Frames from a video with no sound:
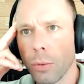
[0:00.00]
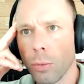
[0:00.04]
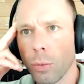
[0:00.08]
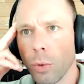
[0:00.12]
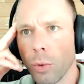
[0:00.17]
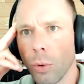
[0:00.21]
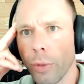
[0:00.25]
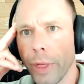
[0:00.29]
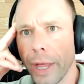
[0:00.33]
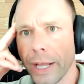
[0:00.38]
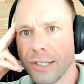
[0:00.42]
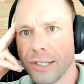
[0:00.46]

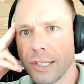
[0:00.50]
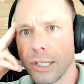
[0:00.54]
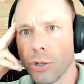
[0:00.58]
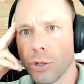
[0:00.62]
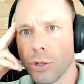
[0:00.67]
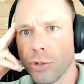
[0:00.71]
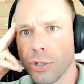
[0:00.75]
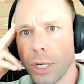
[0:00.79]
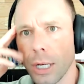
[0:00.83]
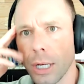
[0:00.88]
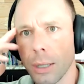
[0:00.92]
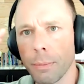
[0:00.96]
well, that's
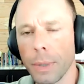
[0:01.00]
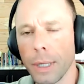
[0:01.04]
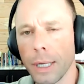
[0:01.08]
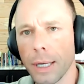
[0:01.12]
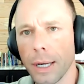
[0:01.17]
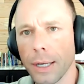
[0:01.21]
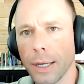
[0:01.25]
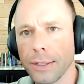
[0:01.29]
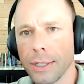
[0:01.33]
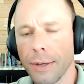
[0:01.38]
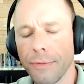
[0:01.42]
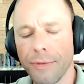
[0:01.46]
interesting,
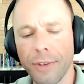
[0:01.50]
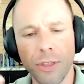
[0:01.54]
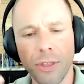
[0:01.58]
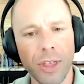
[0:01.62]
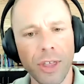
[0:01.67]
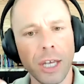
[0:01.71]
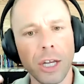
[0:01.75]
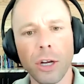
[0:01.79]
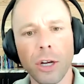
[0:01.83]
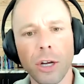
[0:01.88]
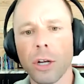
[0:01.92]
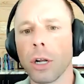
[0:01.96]
because if you
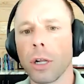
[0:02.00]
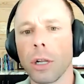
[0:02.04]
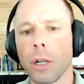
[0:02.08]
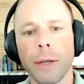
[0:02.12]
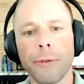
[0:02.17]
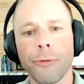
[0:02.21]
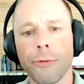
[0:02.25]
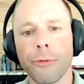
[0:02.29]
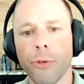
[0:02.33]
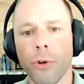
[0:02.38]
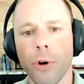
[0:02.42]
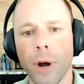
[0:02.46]
think you're going to
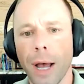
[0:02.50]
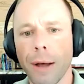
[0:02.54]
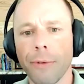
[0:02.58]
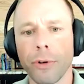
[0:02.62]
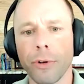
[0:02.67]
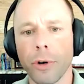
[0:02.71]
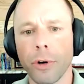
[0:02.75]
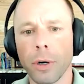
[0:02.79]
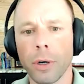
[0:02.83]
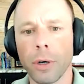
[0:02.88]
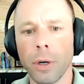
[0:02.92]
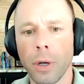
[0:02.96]
live
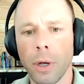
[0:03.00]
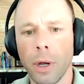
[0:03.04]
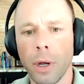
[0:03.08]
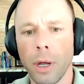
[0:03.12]
forever,